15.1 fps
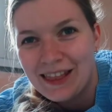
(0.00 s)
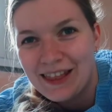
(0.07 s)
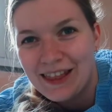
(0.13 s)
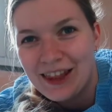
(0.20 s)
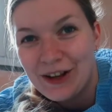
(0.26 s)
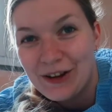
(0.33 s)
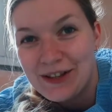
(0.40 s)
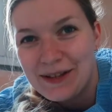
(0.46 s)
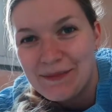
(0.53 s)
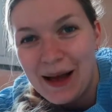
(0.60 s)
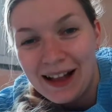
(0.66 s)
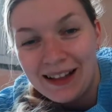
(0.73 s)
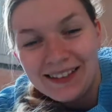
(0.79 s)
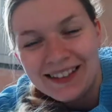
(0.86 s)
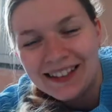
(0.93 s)
noisy
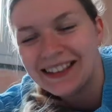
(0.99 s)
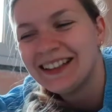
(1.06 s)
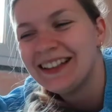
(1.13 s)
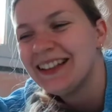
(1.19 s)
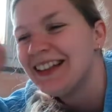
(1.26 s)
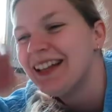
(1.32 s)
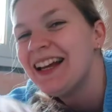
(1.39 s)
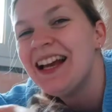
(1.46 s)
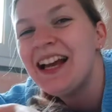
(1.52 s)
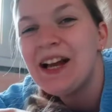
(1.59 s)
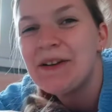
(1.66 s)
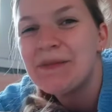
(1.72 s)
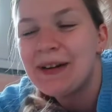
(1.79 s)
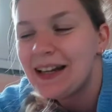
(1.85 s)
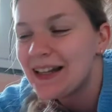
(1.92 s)
belt,
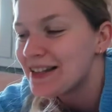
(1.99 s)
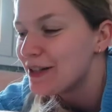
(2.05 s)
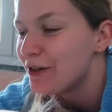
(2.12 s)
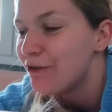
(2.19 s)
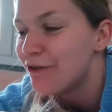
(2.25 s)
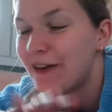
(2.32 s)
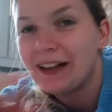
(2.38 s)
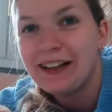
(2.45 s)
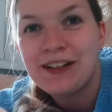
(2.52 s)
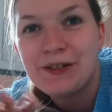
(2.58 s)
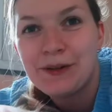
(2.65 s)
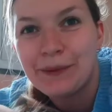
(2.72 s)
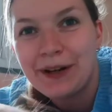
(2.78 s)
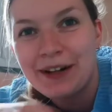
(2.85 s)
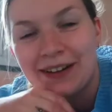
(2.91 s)
but it's so funny
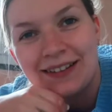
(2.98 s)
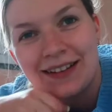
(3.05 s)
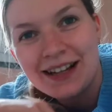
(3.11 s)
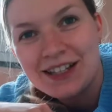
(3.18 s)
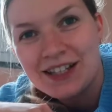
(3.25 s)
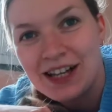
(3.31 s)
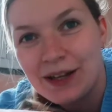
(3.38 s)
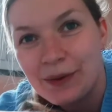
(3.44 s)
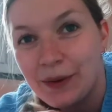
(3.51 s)
to wear it actually.